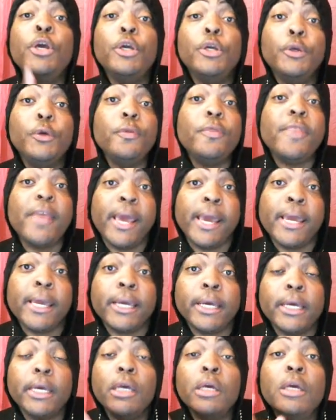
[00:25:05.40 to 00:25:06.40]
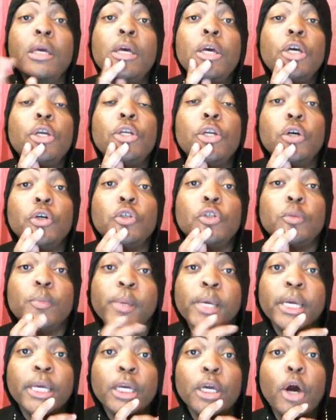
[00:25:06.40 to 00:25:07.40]
You think those
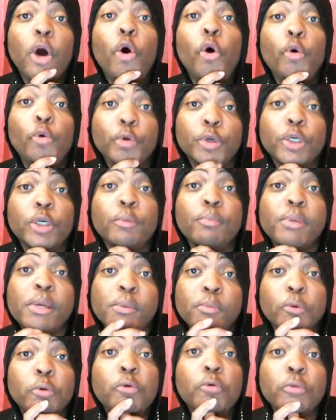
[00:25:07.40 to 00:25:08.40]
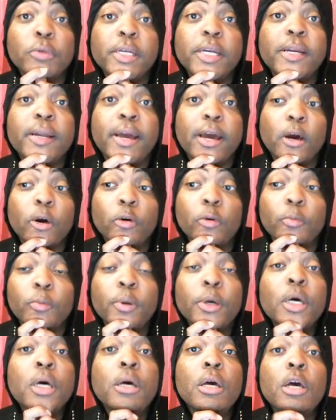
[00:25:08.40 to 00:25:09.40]
be older people who need
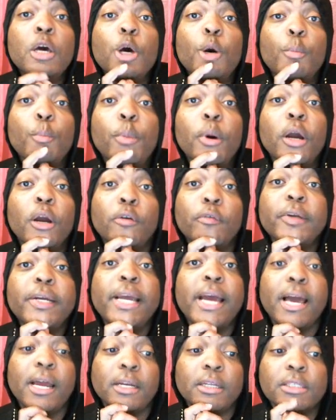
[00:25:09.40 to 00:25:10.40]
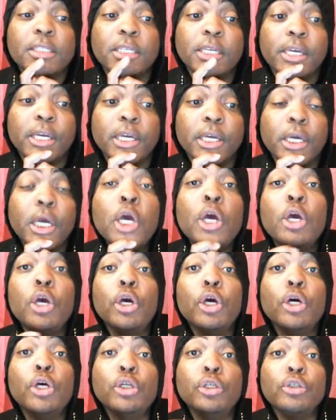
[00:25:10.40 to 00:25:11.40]
help, but reality,
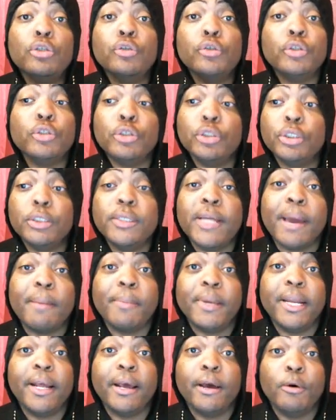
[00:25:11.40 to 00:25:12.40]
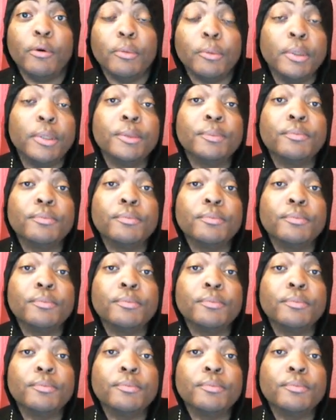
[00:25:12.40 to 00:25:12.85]
that be the help.